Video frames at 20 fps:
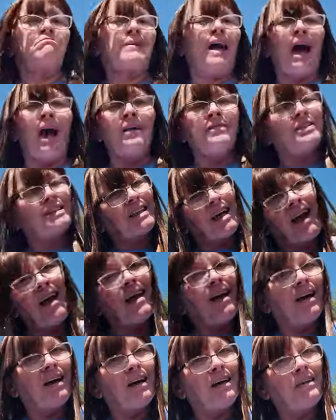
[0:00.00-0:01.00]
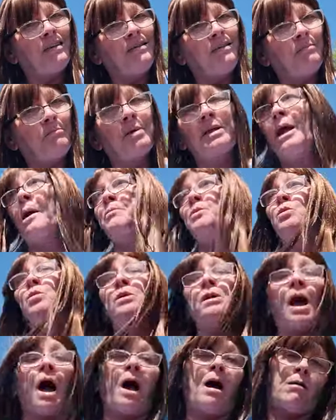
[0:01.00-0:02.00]
Half dead, but I'm
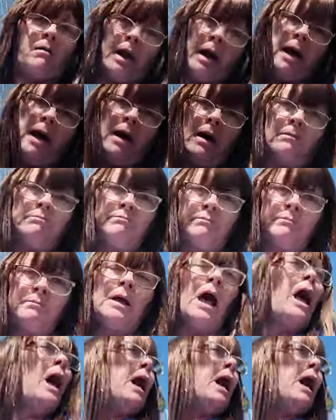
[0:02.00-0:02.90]
doing all that.